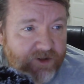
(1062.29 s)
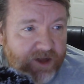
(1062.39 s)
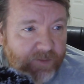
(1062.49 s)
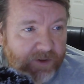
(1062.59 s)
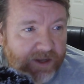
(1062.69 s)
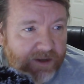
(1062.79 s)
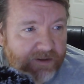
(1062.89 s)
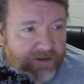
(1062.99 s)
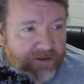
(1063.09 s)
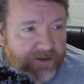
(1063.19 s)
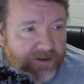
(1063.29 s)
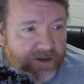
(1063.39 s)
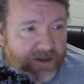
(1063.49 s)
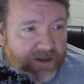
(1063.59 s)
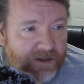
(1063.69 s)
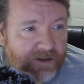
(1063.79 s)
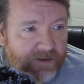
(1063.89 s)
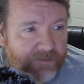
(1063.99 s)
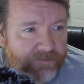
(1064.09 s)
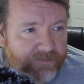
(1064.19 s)
cheaply,
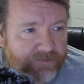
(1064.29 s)
as